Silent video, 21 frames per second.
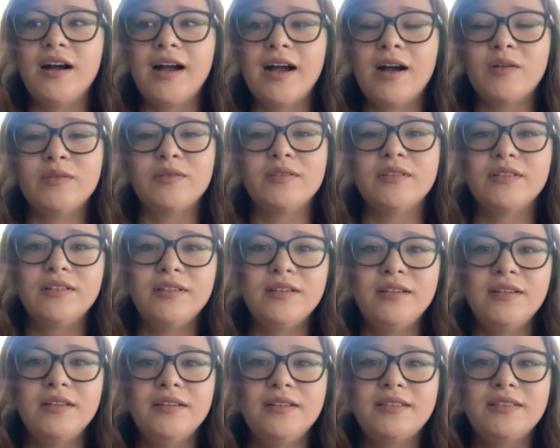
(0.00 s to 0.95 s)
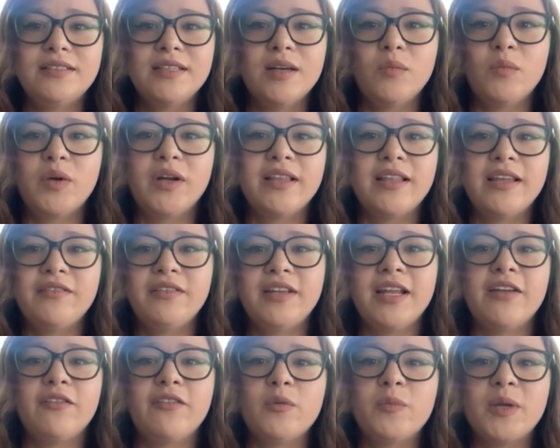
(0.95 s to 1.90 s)
out somewhere they've
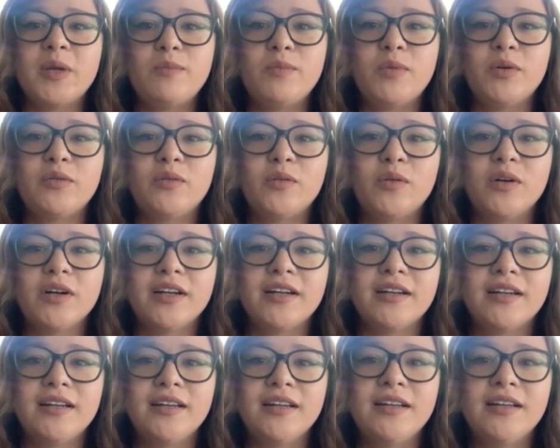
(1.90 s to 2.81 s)
never been before.